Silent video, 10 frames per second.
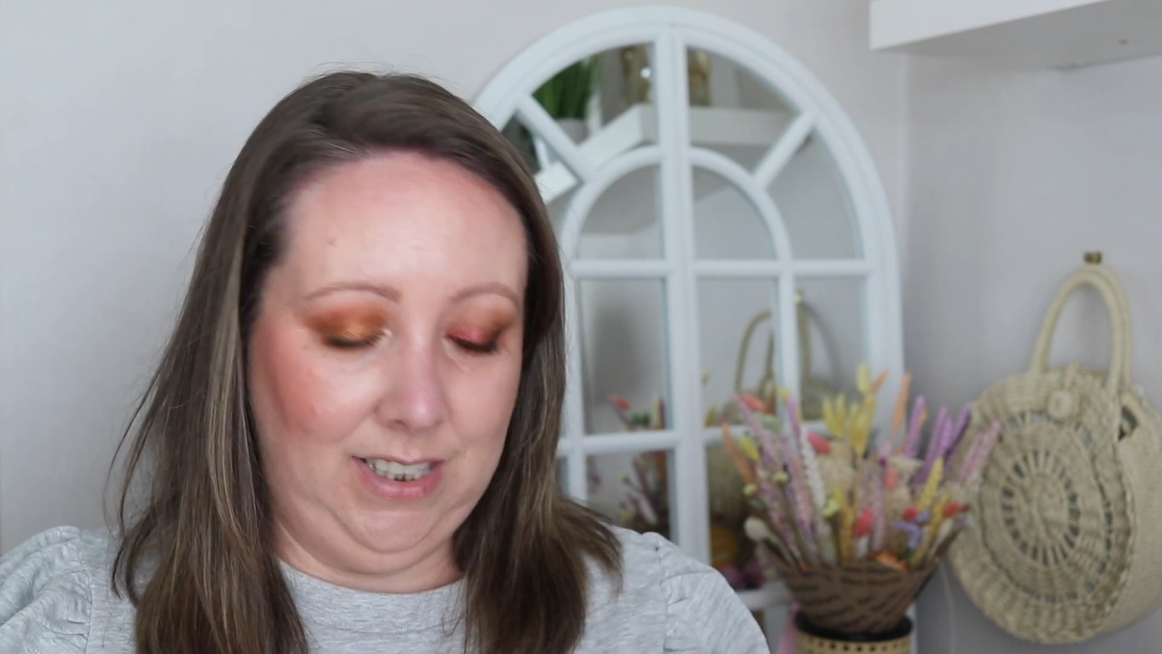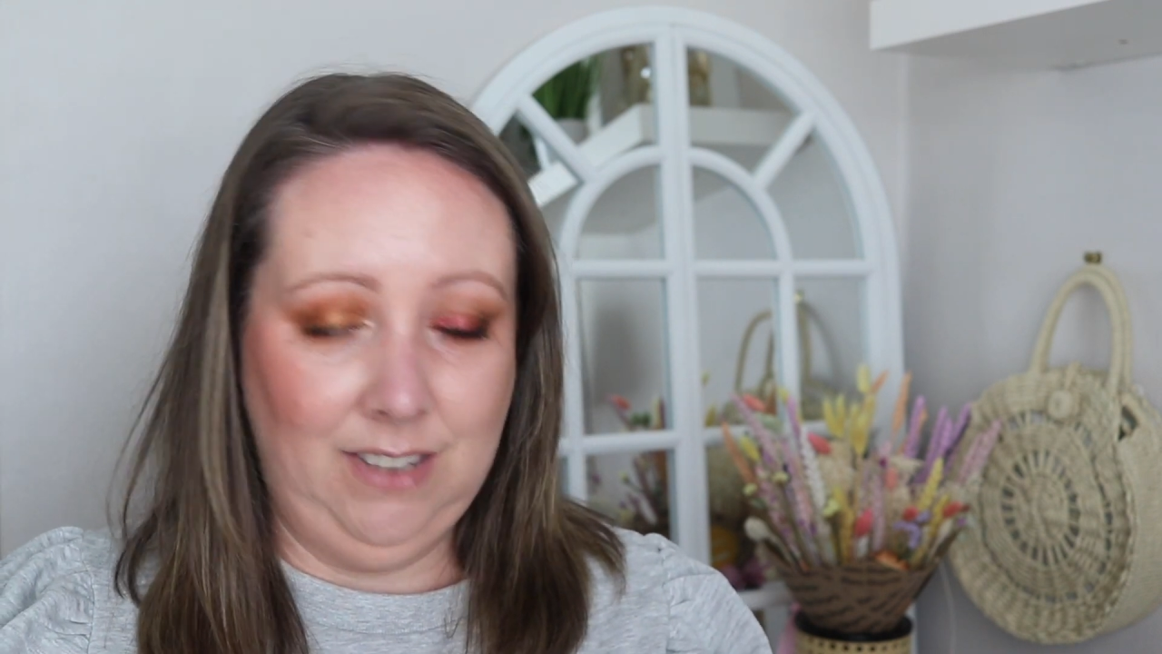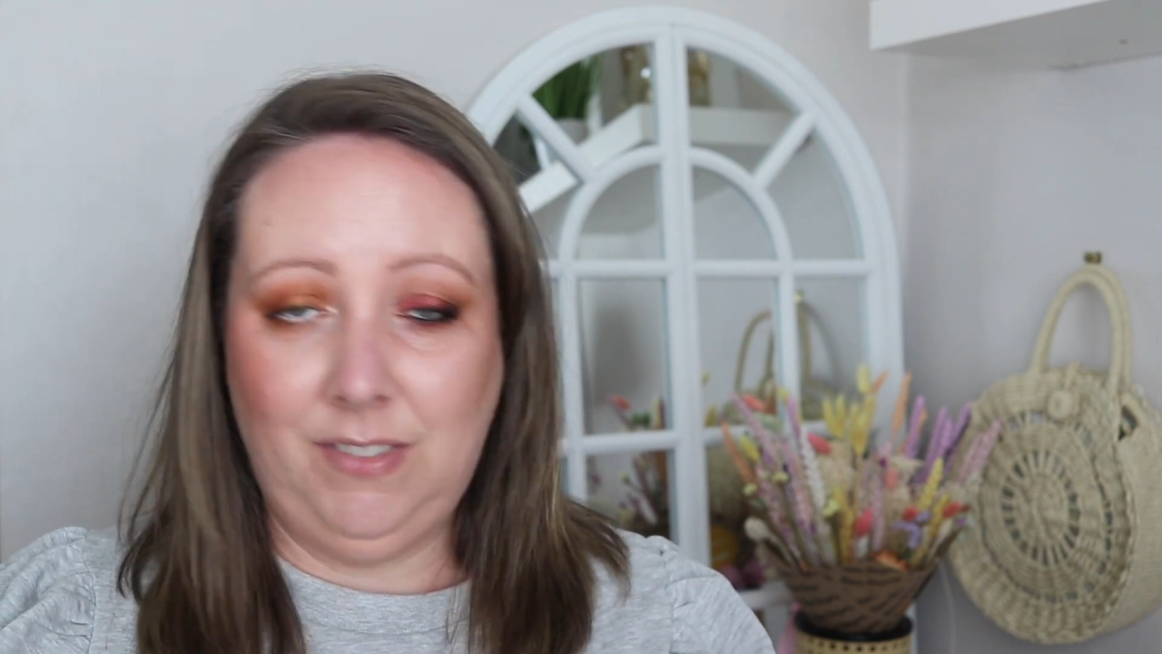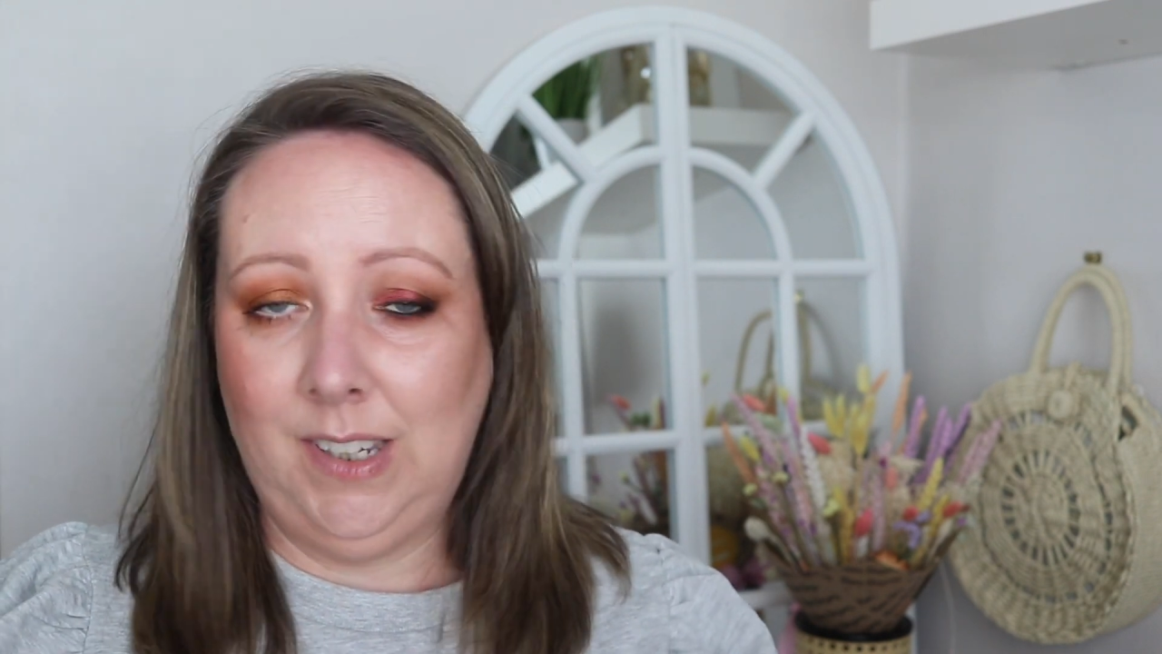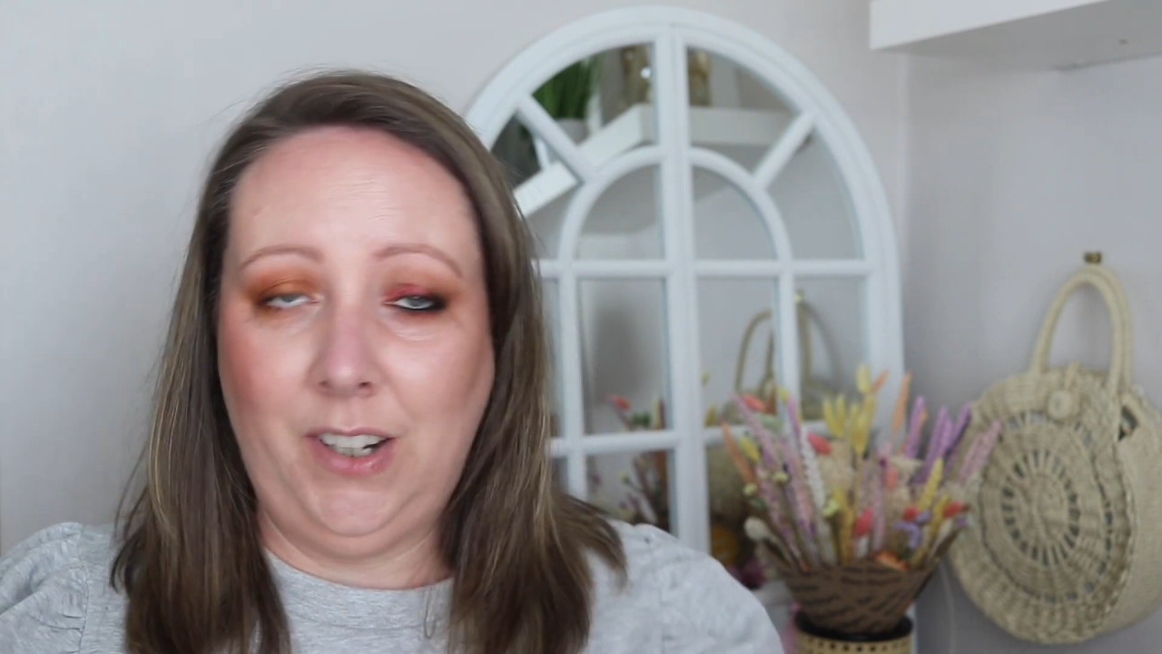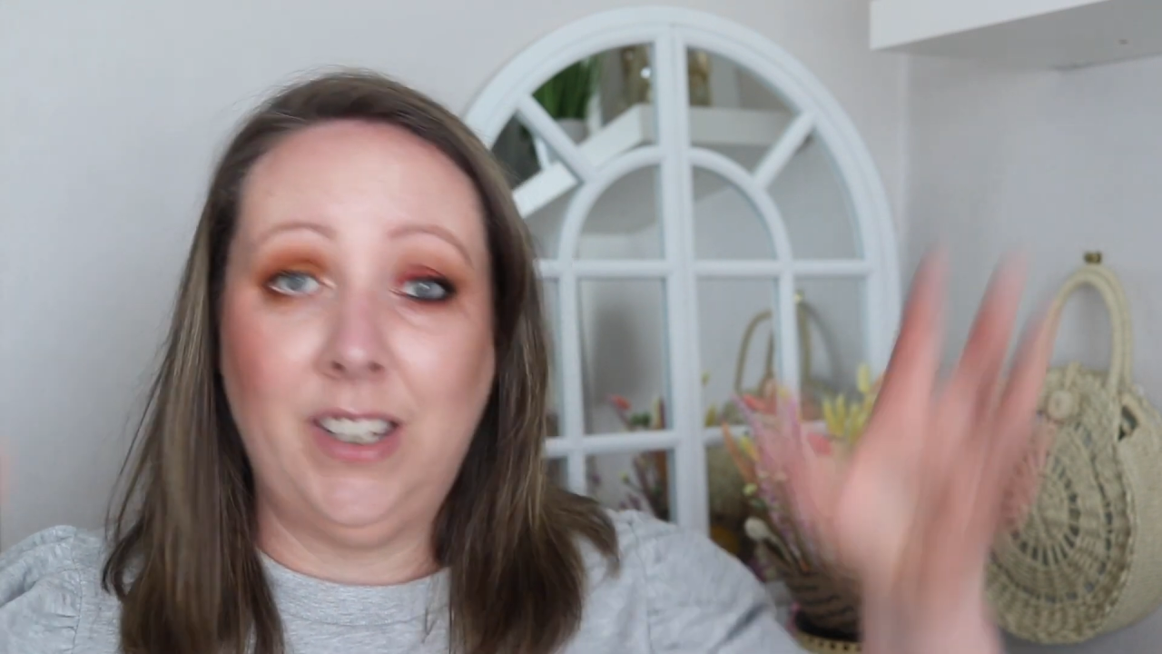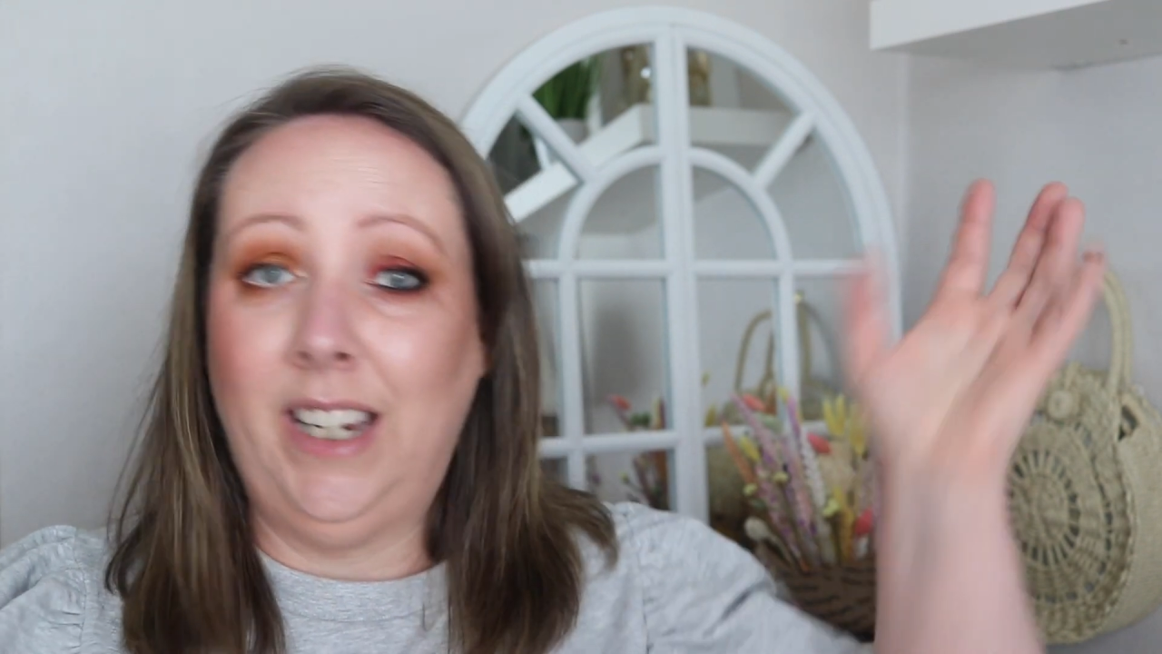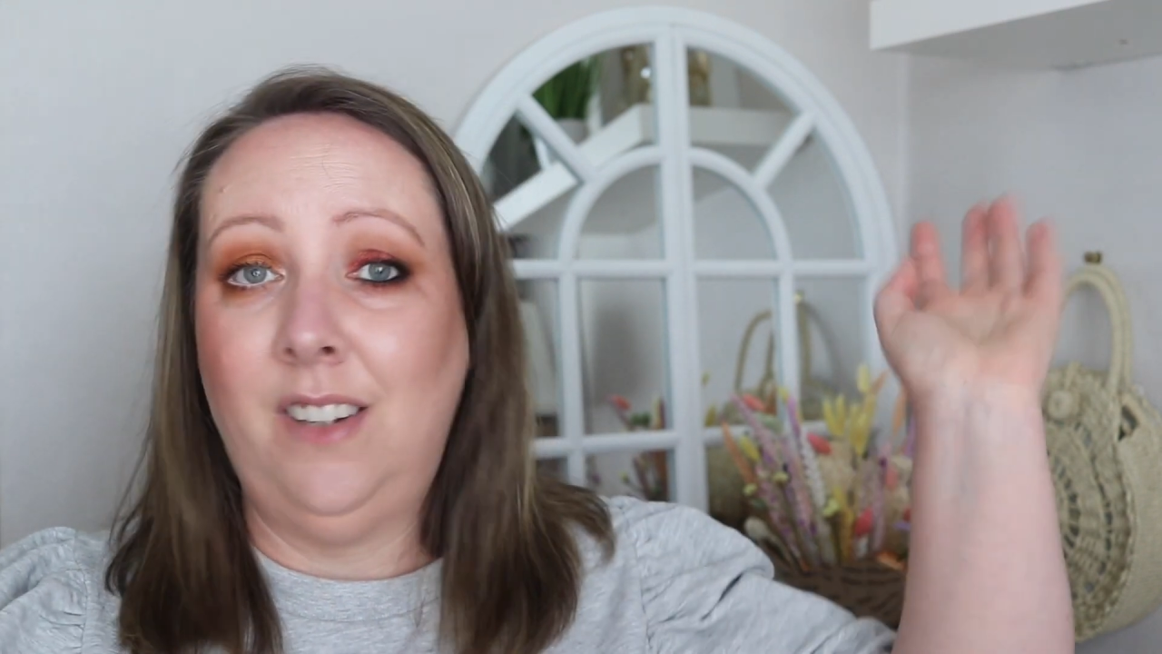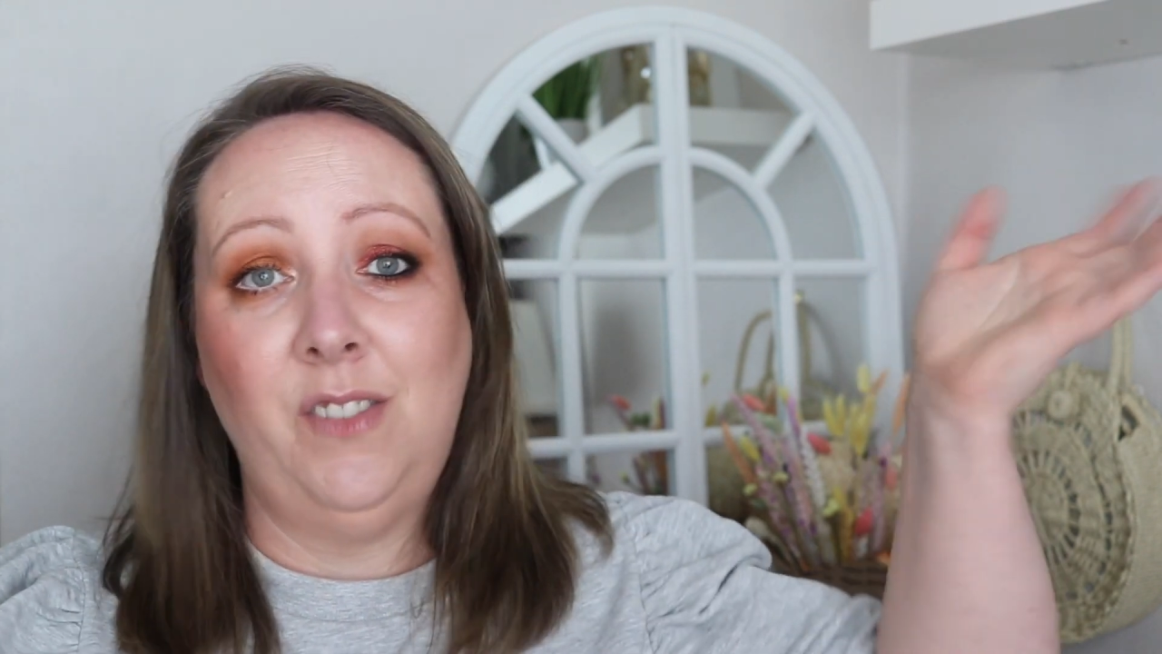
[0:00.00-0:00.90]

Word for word: If it's not your thing,